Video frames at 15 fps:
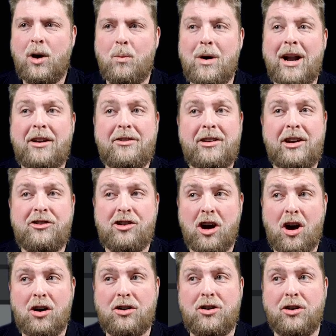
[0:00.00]
where it says
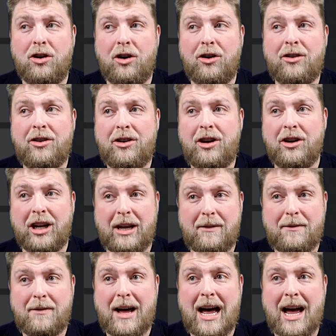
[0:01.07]
your code, you're going to hit
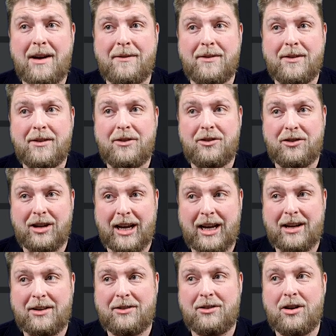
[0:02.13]

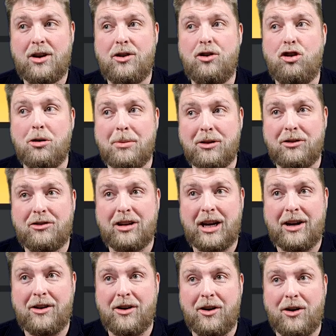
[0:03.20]

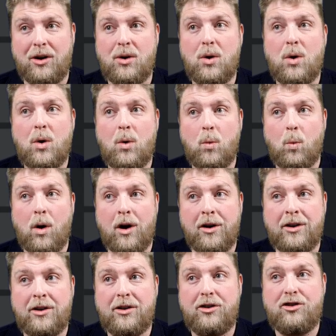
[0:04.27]

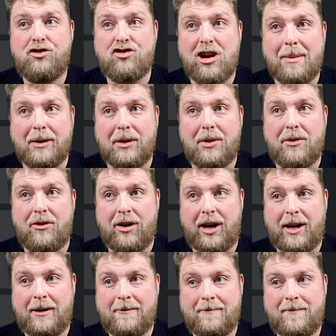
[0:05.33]
56001. treble
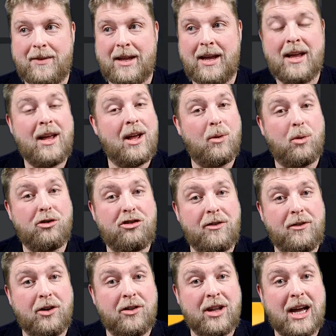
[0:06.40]
3. Once you've
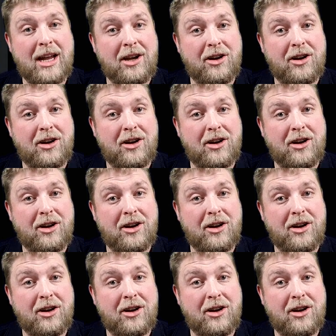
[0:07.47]
done that, you're